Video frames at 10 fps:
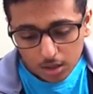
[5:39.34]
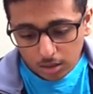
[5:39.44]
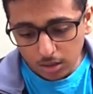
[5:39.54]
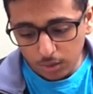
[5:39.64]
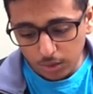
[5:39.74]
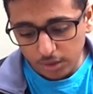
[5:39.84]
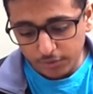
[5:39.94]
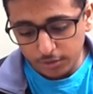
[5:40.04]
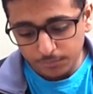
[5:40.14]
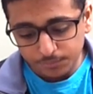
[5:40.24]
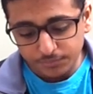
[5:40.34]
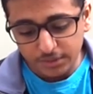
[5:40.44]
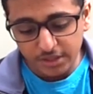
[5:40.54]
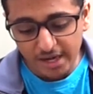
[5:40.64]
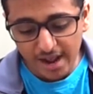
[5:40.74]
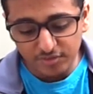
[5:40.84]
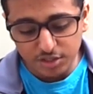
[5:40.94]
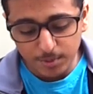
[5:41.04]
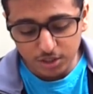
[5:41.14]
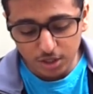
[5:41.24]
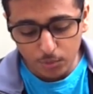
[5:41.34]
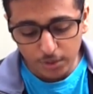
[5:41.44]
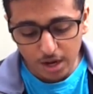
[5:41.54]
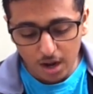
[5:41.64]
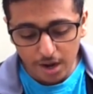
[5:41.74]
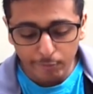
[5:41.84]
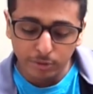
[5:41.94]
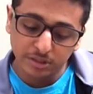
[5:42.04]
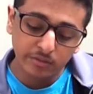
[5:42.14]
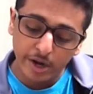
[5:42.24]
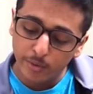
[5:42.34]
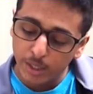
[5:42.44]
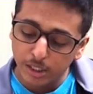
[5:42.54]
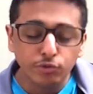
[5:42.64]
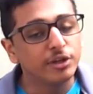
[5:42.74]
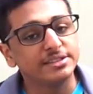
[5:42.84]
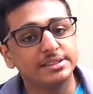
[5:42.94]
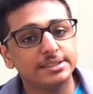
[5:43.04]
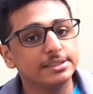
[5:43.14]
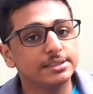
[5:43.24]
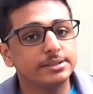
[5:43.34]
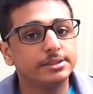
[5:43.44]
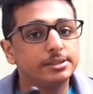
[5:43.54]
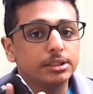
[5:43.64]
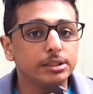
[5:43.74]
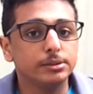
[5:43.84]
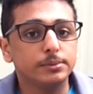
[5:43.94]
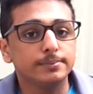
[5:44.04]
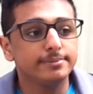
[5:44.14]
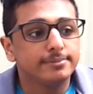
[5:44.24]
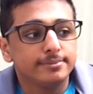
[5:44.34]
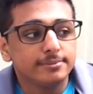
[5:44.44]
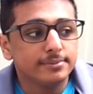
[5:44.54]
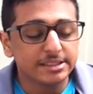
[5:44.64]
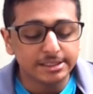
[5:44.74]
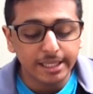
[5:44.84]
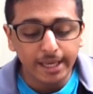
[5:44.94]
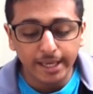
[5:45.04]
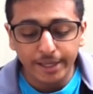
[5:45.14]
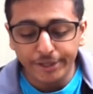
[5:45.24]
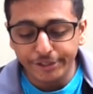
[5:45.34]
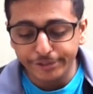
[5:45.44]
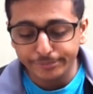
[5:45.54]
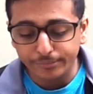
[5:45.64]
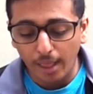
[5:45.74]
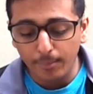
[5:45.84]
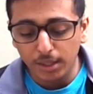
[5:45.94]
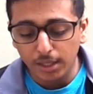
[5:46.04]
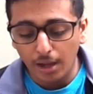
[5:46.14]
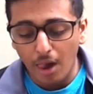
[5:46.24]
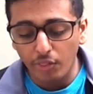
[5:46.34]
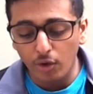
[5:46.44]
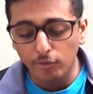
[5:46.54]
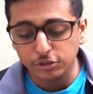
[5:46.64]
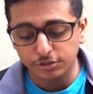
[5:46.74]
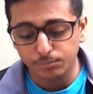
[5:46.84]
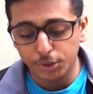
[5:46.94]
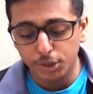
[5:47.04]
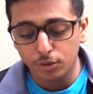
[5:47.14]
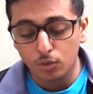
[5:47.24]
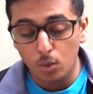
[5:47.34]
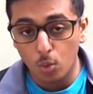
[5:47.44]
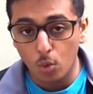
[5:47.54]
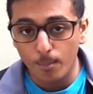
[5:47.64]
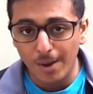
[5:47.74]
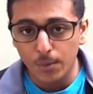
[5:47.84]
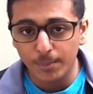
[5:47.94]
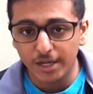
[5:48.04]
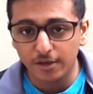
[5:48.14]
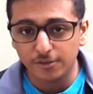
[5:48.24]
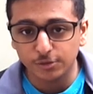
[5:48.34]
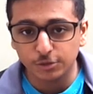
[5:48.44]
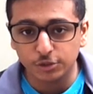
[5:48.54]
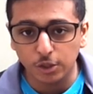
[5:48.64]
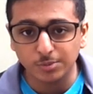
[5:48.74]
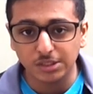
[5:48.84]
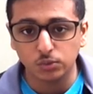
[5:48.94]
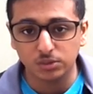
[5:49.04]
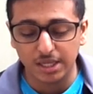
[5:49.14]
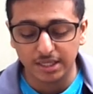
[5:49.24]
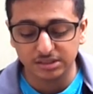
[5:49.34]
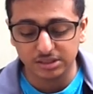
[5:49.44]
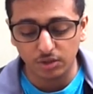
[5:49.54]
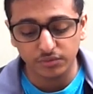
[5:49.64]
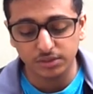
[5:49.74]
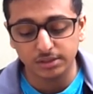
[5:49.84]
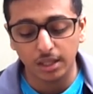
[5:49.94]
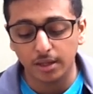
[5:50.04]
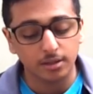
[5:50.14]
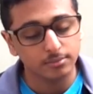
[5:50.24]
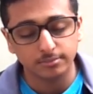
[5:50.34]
Oh, whatever. And then I have this picture when I was graduated grade 6, so yay. I mean, I thought it was a pretty cool moment and I was so obsessed with taking selfies, like,